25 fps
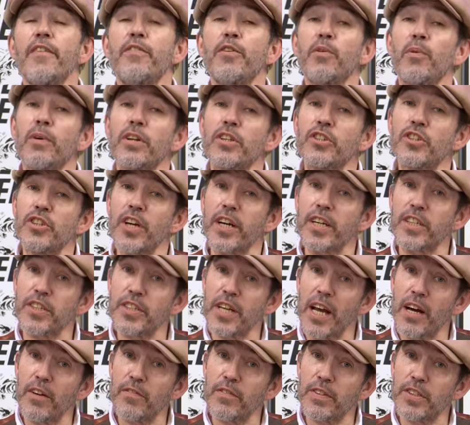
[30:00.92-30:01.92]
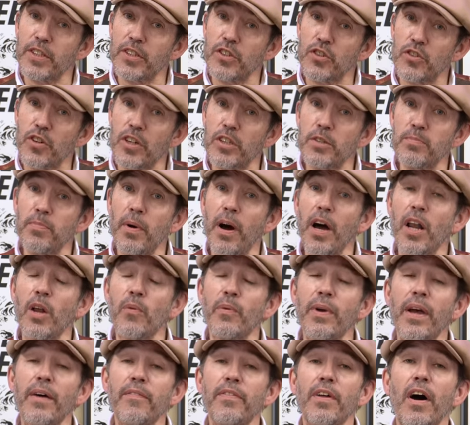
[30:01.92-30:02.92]
If you want to check us out, visit Trustpilot.
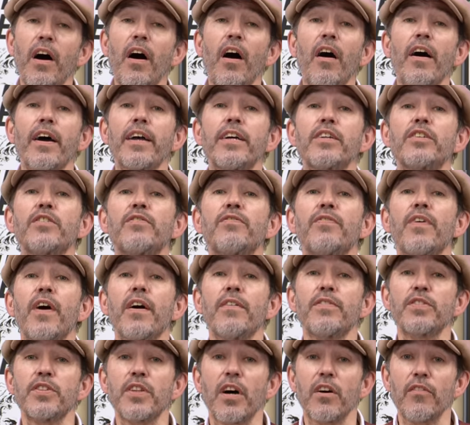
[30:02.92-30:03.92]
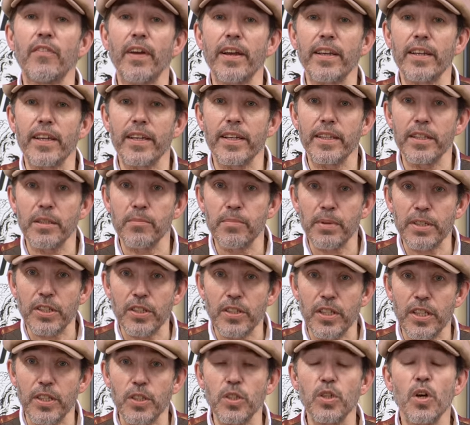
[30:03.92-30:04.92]
We have the highest five-star ranking in the
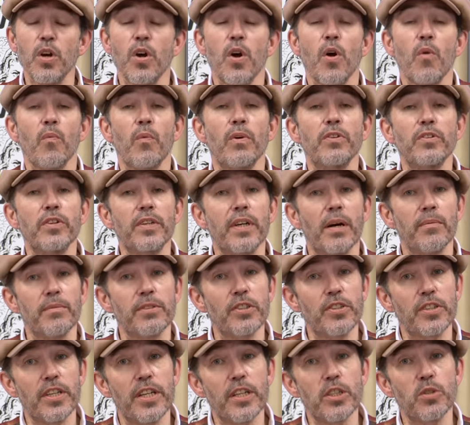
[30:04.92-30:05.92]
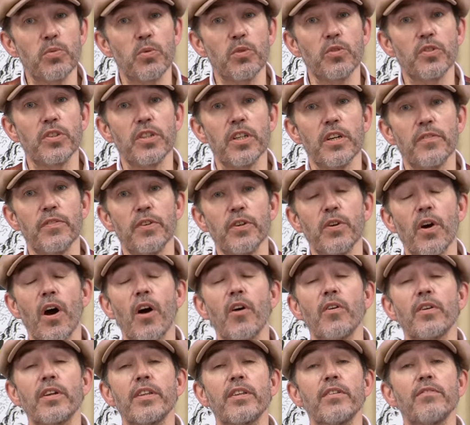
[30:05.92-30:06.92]
business. When you come and see us, we'll serve you
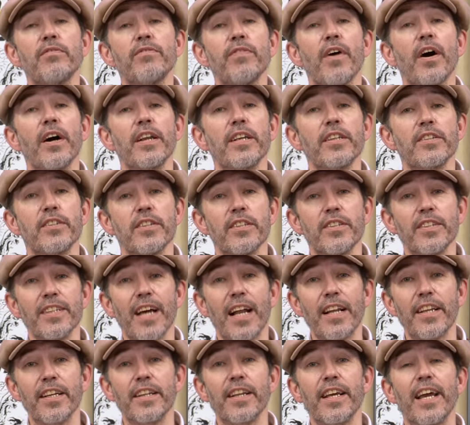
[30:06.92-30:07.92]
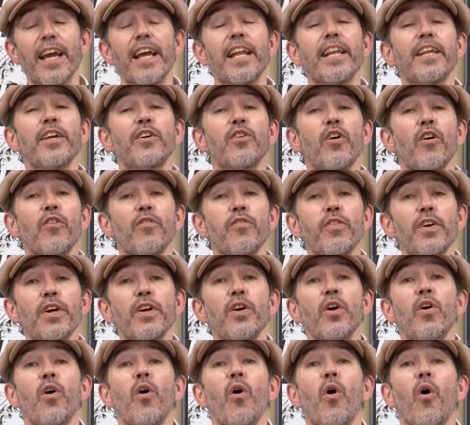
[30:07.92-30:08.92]
only the finest Italian Illy
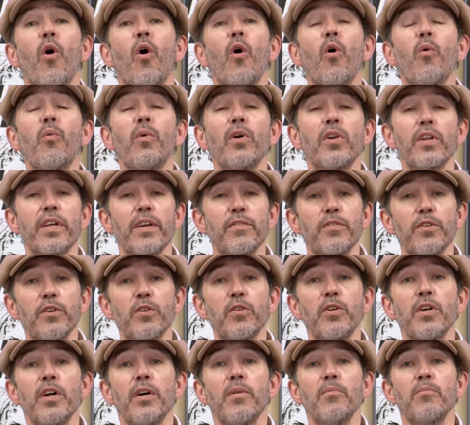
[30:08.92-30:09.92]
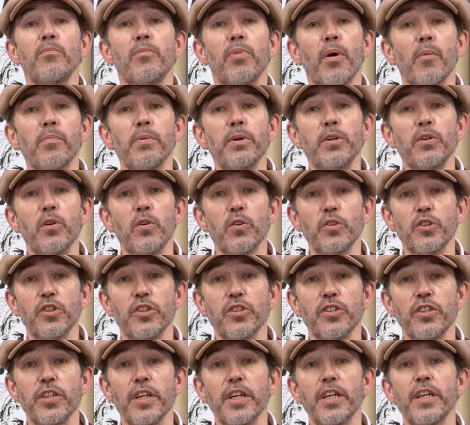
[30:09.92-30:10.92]
coffee, or we'll give you proper Yorkshire
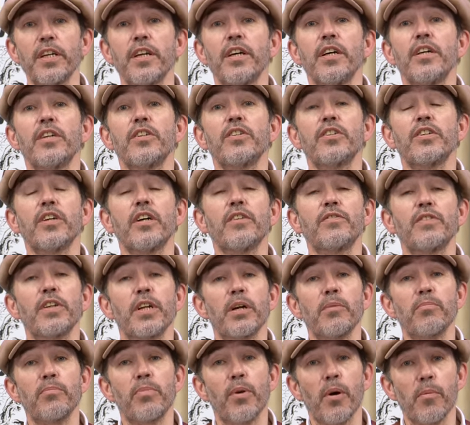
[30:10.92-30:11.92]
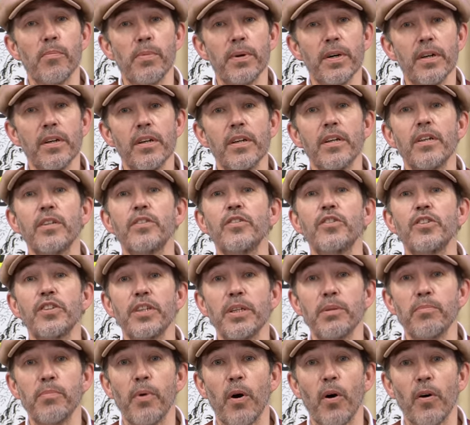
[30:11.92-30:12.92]
tea served in a proper
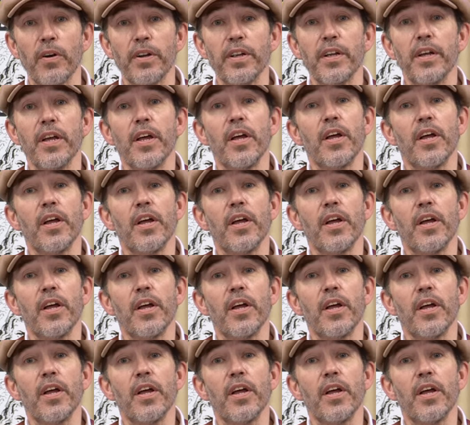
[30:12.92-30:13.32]
teapot.